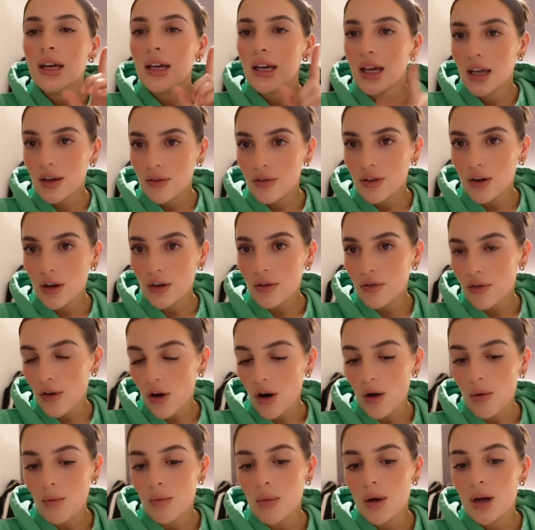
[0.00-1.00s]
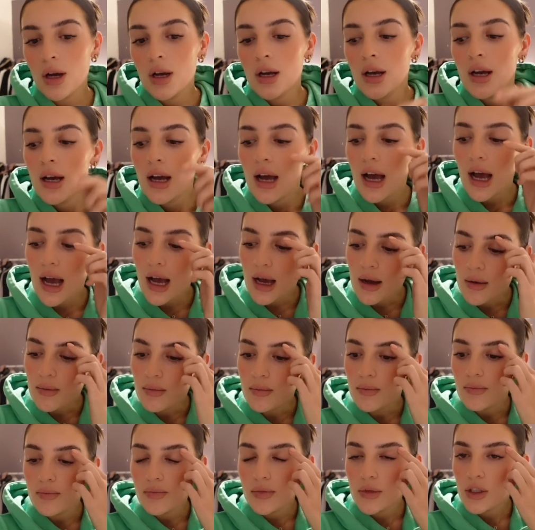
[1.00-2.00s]
If you're from
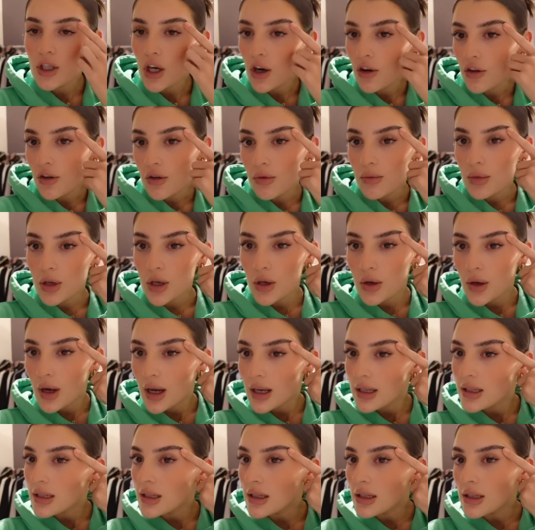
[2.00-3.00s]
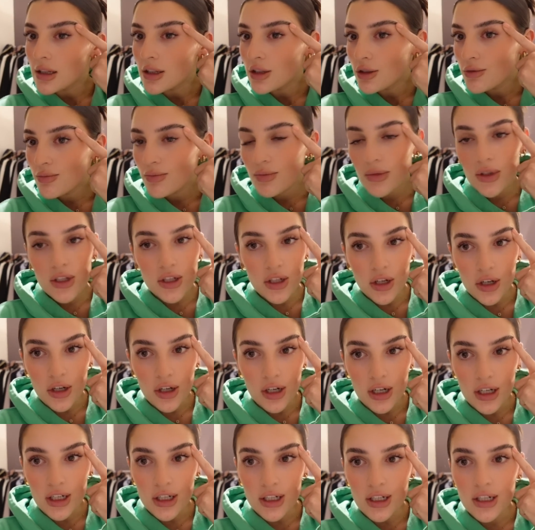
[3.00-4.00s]
Durham, Newcastle,
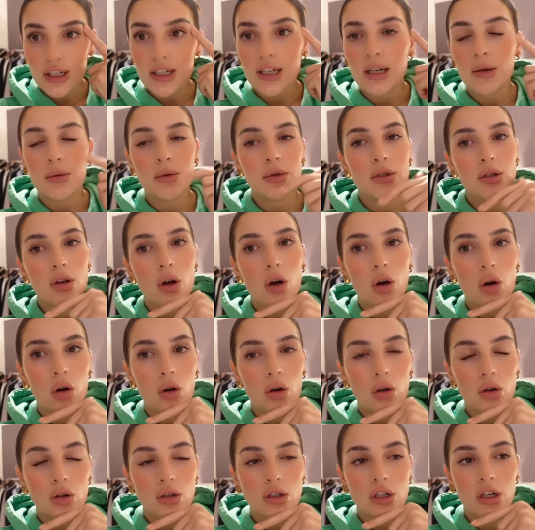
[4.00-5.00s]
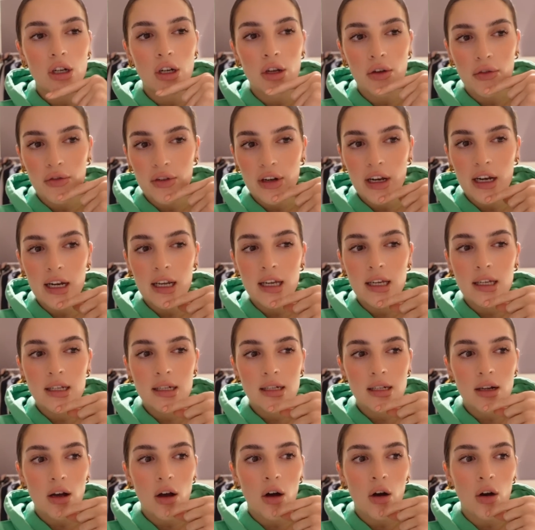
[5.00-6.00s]
Sunderland, it was called Love
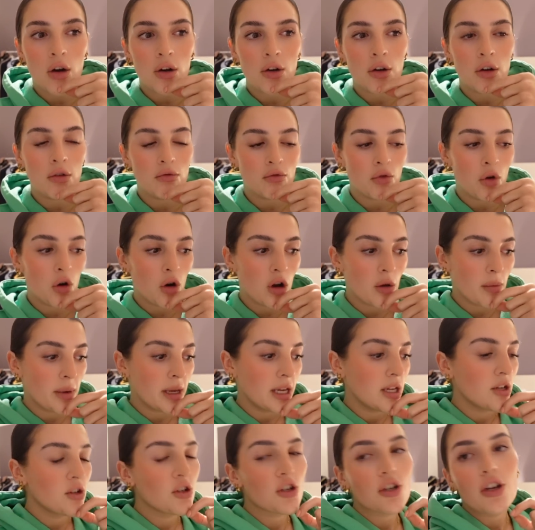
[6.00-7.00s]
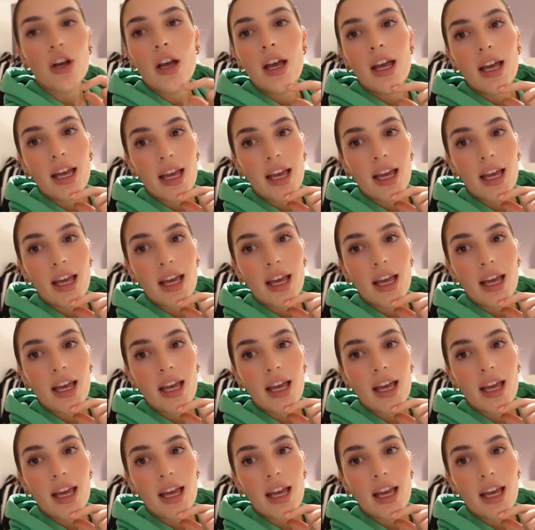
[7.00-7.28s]
Lilies on Roker Beach.